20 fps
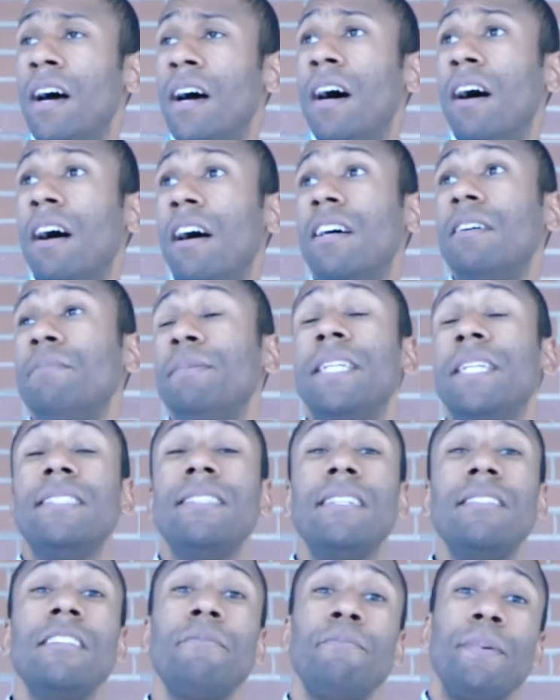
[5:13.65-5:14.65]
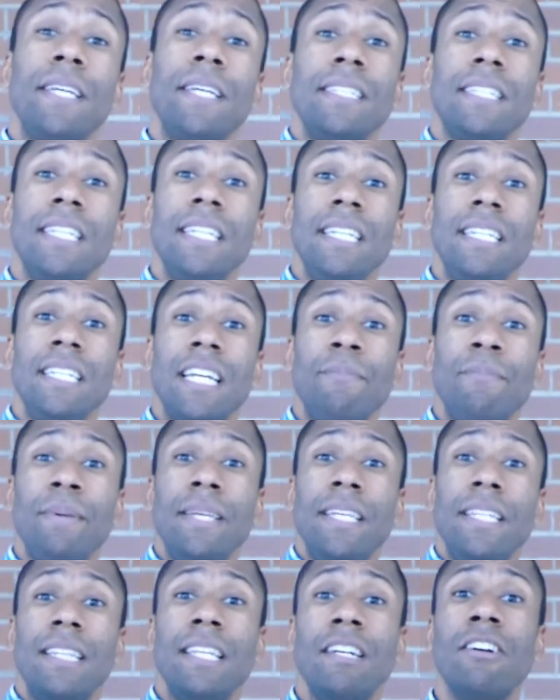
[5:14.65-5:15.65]
Uh, because there's a big need. I
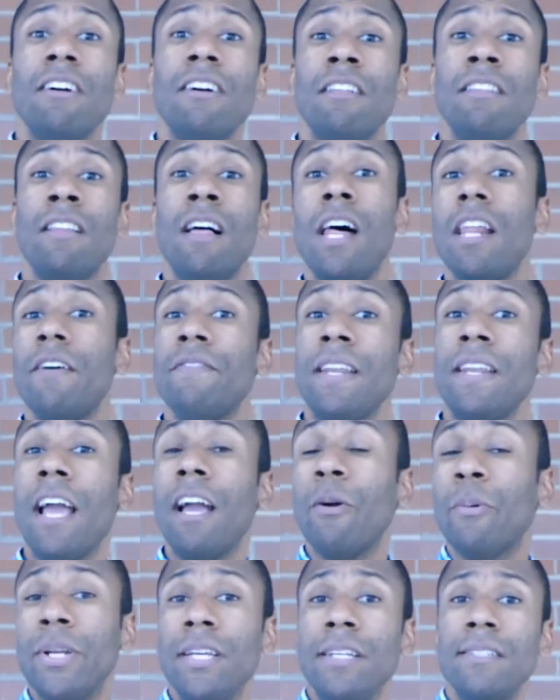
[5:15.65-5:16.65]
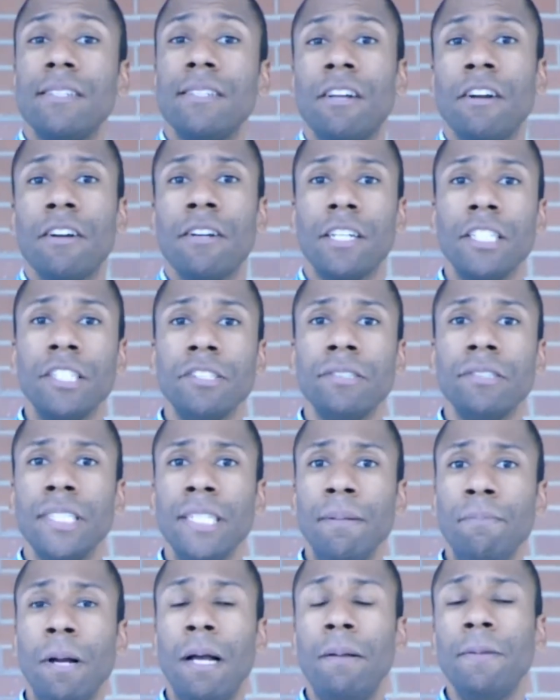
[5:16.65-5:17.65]
mean, there are a lot of inequities in our country
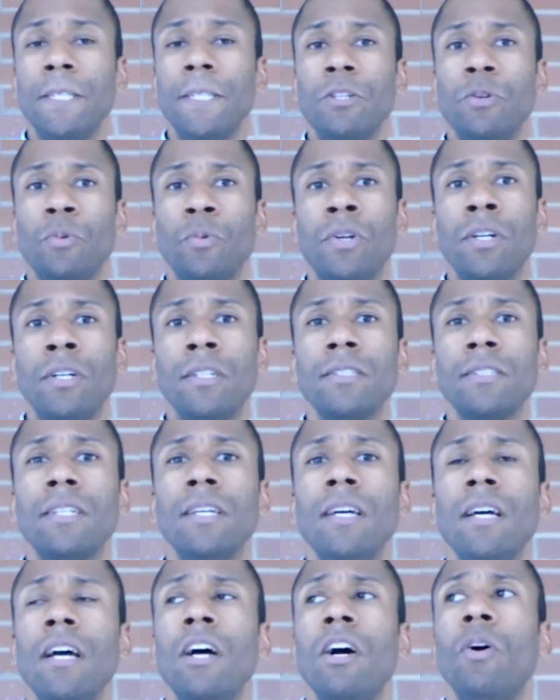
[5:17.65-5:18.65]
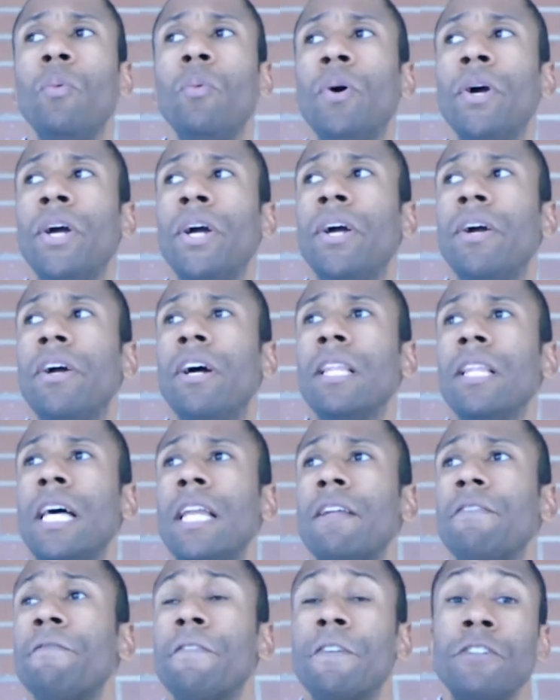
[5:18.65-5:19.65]
and probably in the world where a
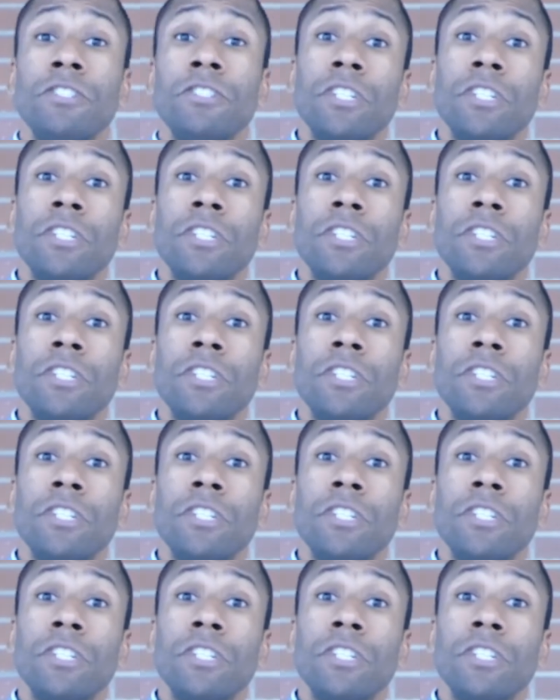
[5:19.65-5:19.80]
lot of first